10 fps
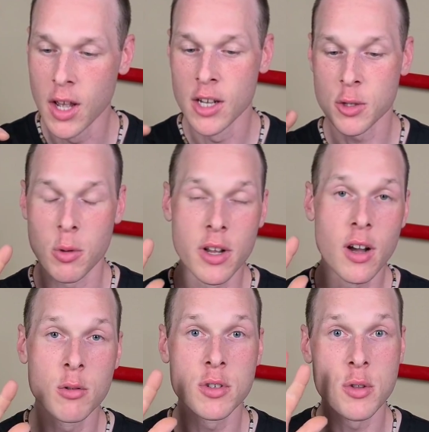So what I
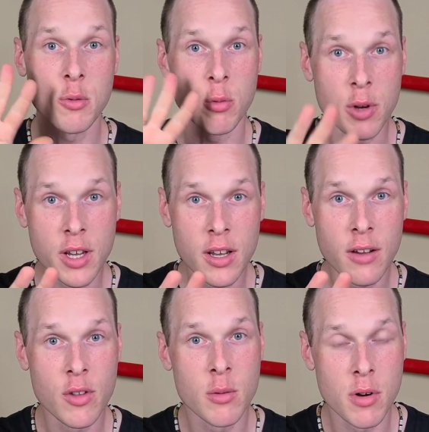got was 3
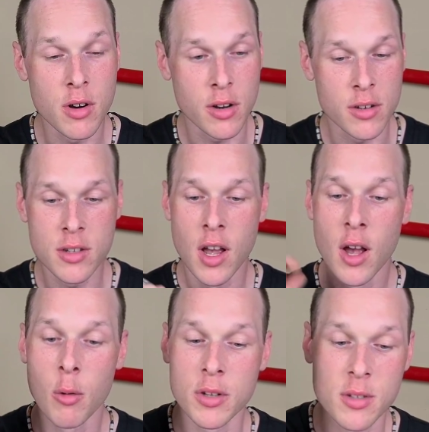of their burgers
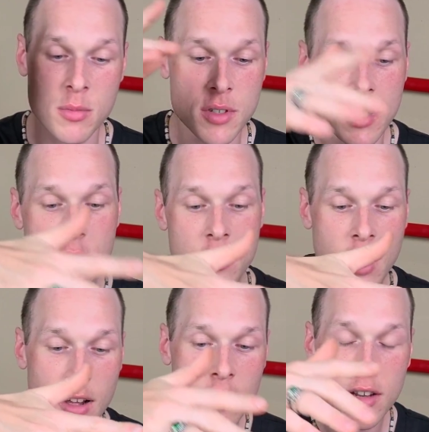with some Caesar
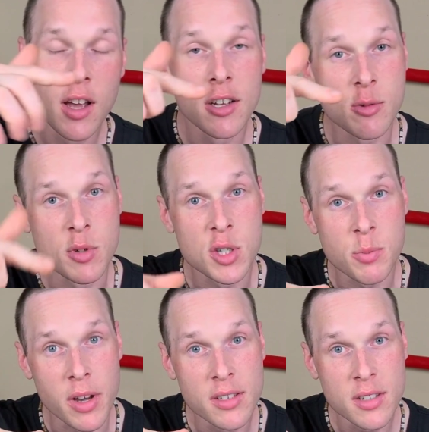salad, some
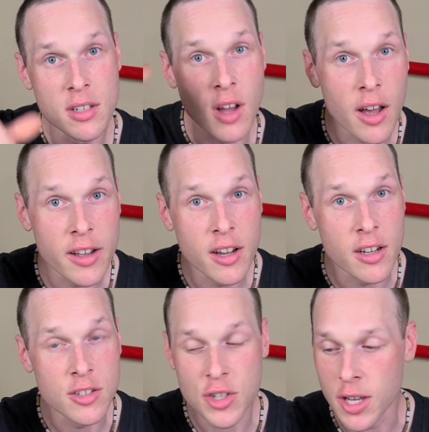spicy
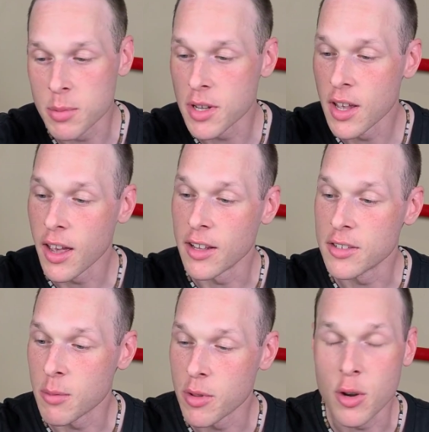die-cut chips, and
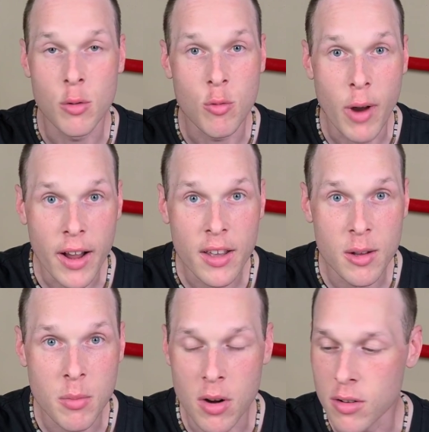some of their
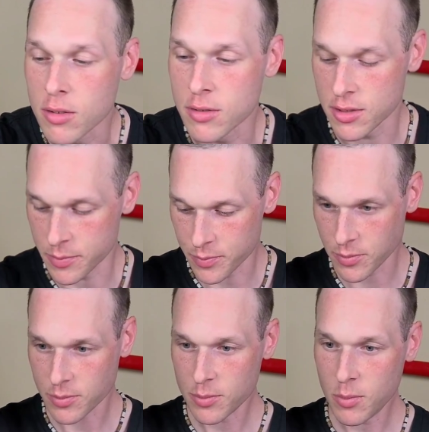wrecking balls.
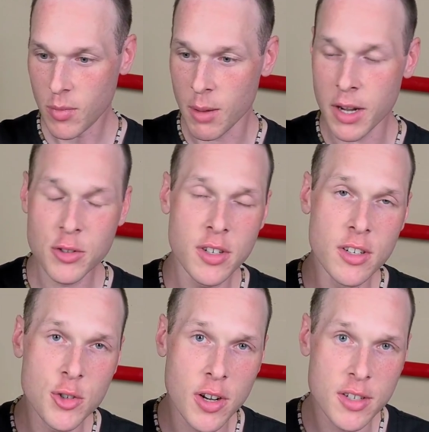I'm actually going
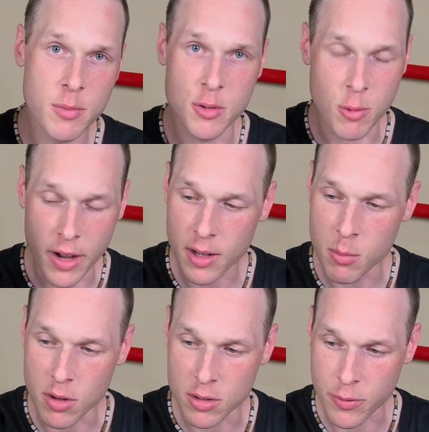to try some of these wrecking
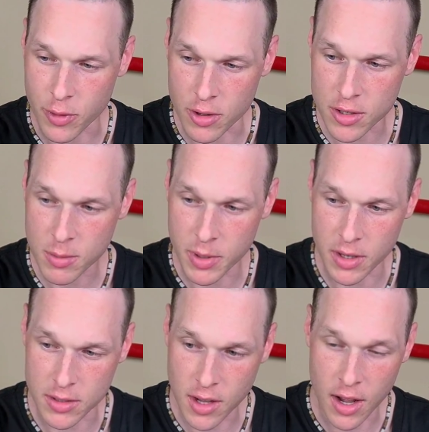balls first
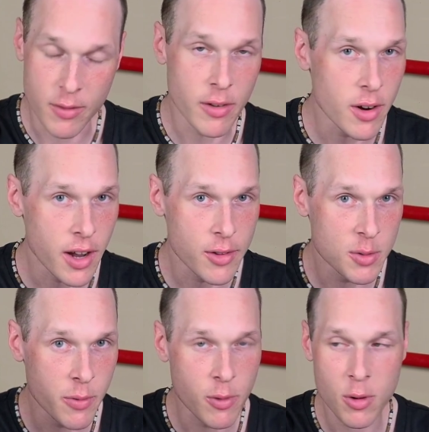because I've never had these
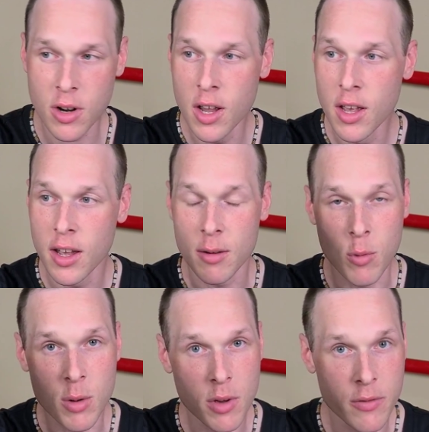before and
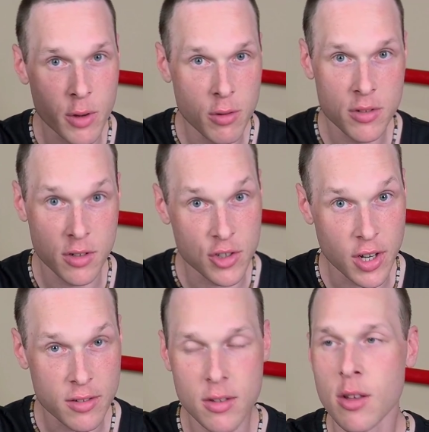one of my viewers
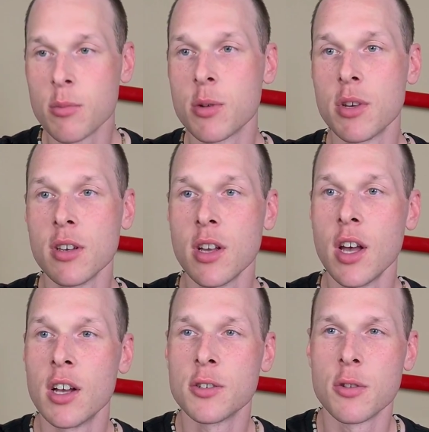suggested them to me.
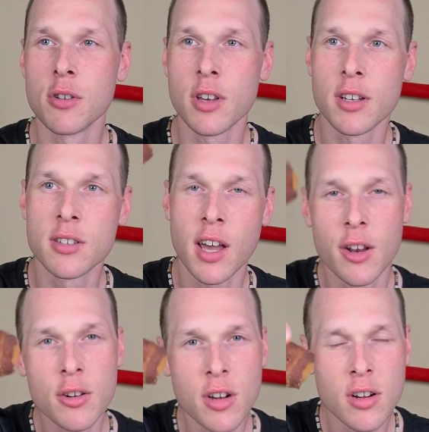So they're like
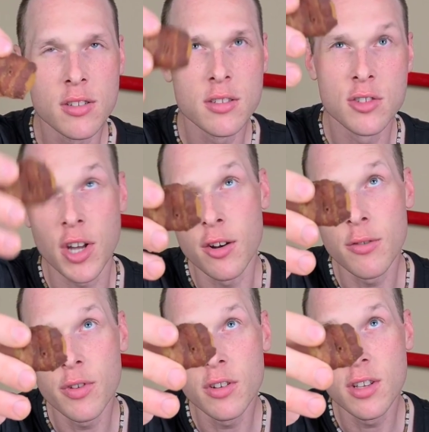tater tots, cheddar
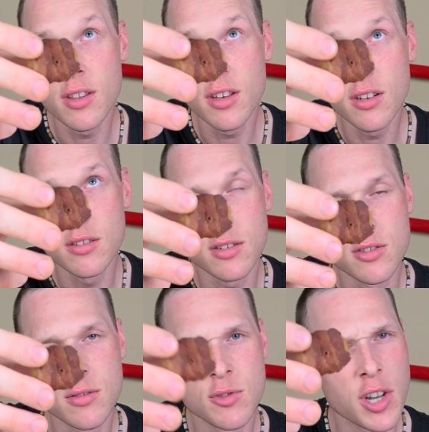filled, I think.
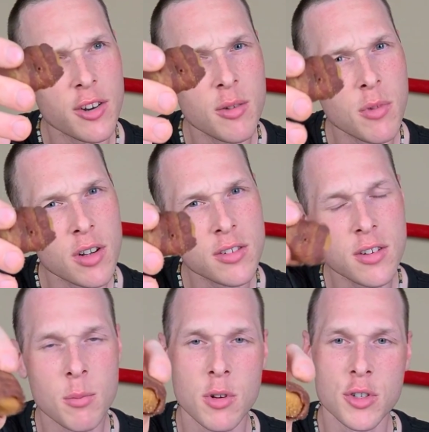Cheddar mozza,
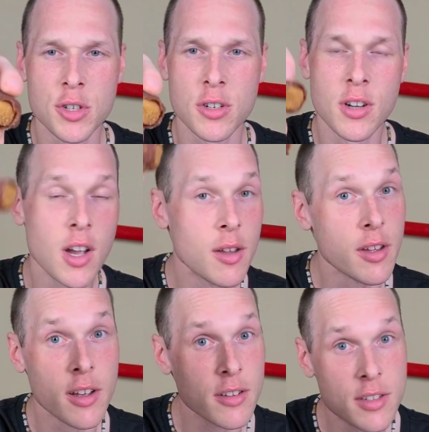I'm not sure.
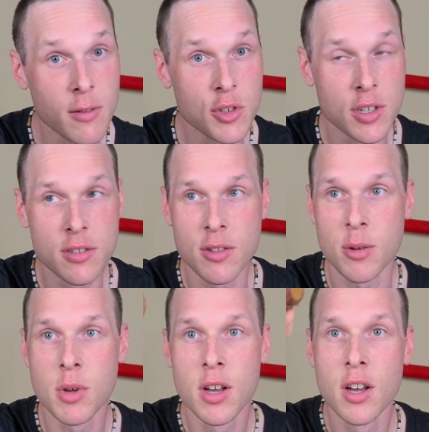They at least have cheese in
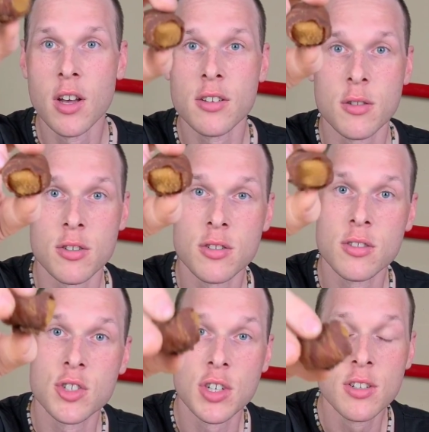them. So they're
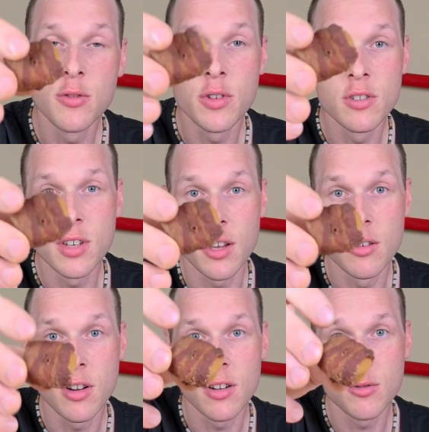cheese filled tater
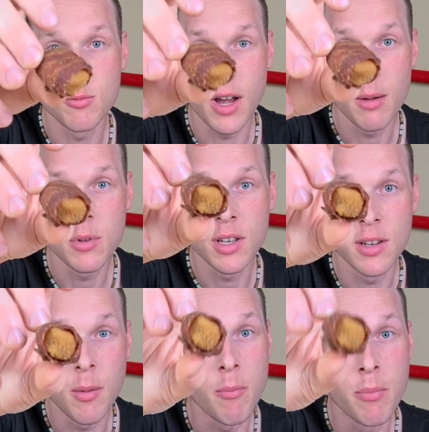tots wrapped
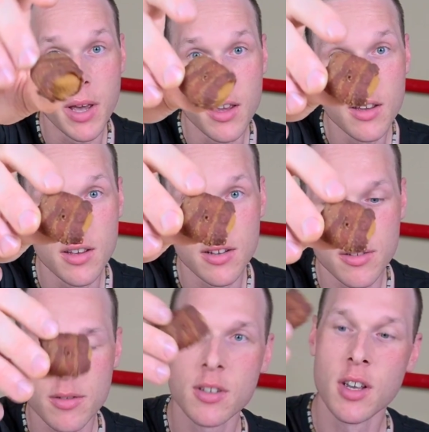in
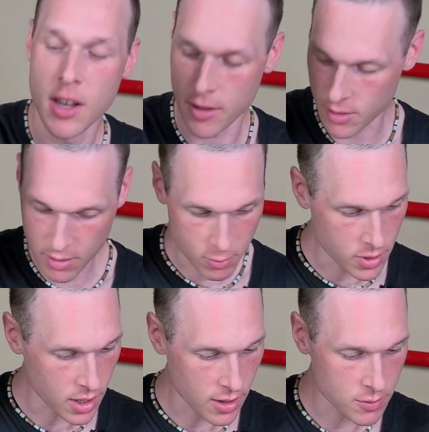bacon. And then we
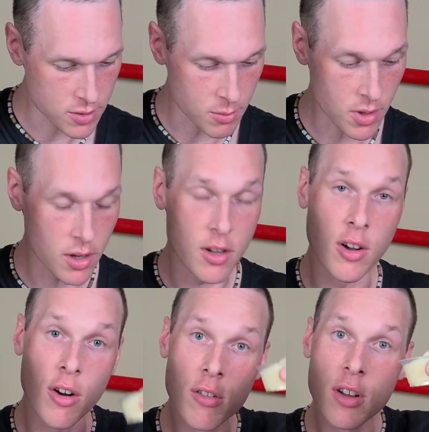have some
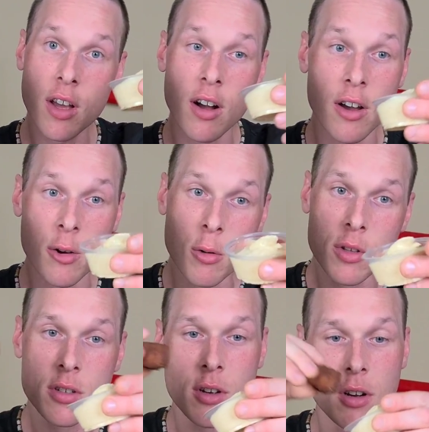garlic
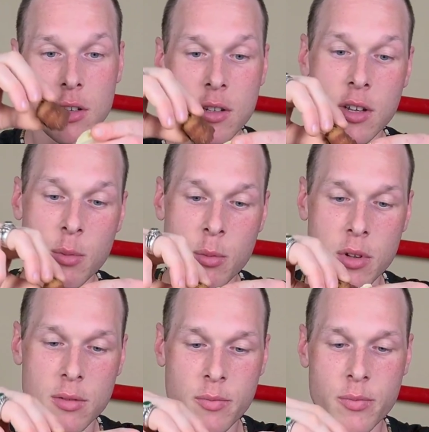aioli sauce to dip them